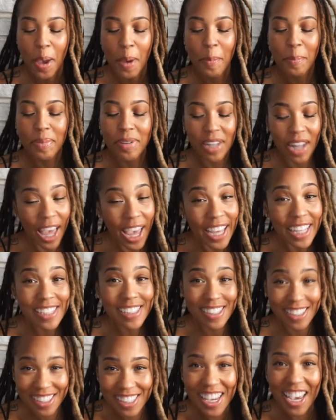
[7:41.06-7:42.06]

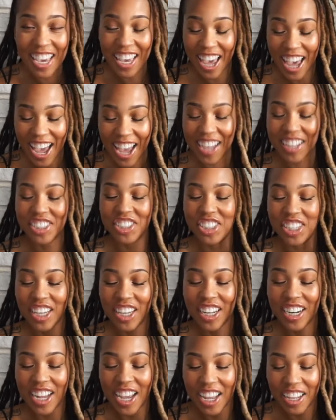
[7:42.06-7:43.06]
Place, take
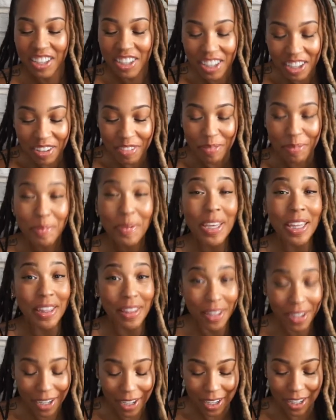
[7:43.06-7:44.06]
action, and give me
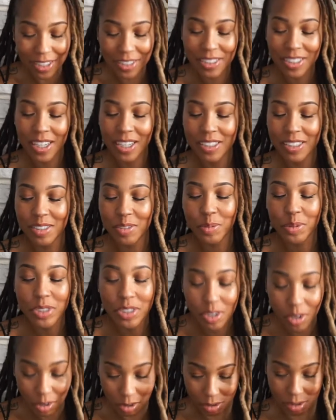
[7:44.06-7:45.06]
the test
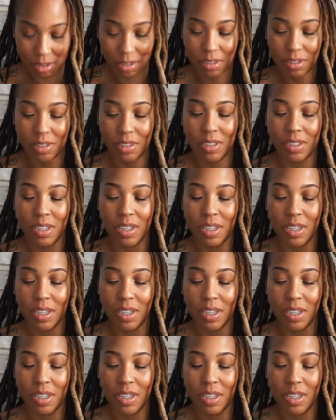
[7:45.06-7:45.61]
results.